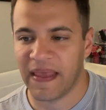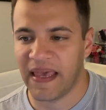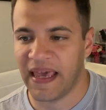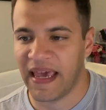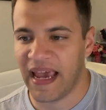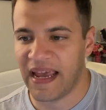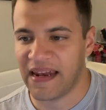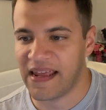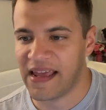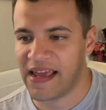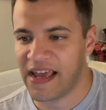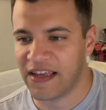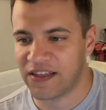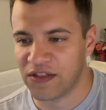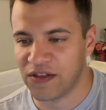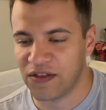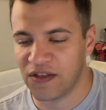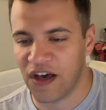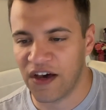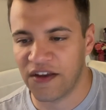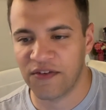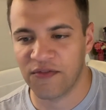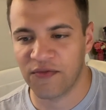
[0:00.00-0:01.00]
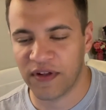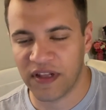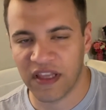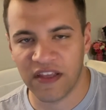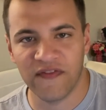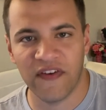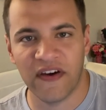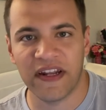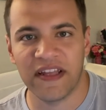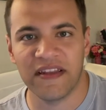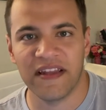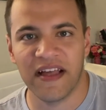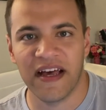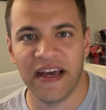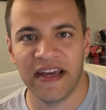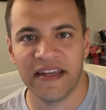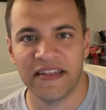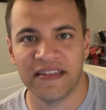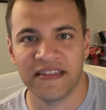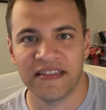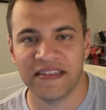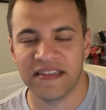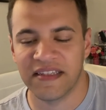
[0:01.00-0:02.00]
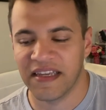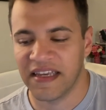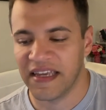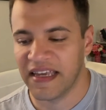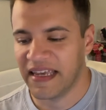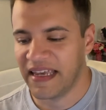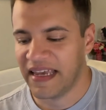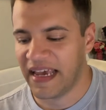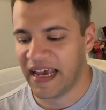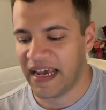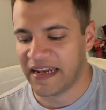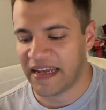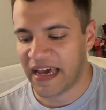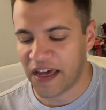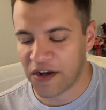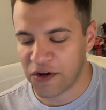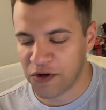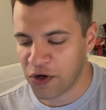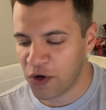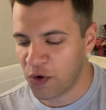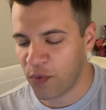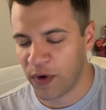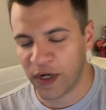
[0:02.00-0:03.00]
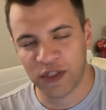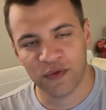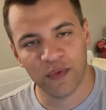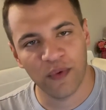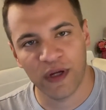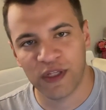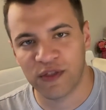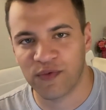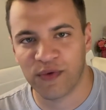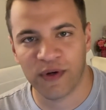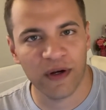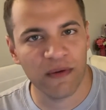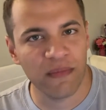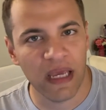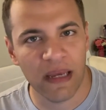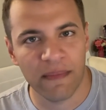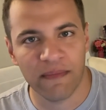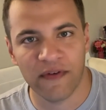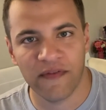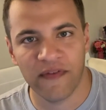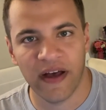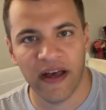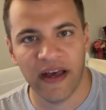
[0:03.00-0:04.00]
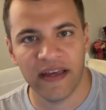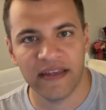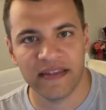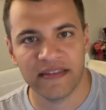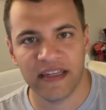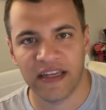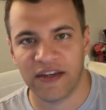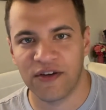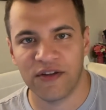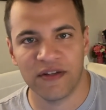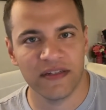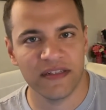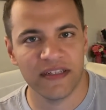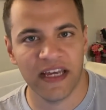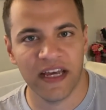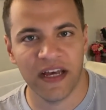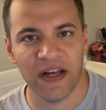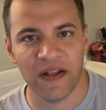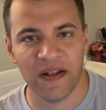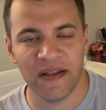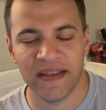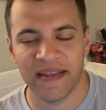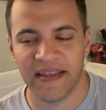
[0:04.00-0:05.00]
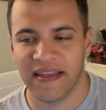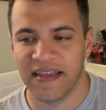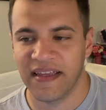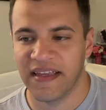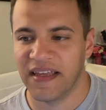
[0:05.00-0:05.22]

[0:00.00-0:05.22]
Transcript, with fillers: And he has a lot of really funny lines. And I don't know which ones were improvised. I couldn't tell.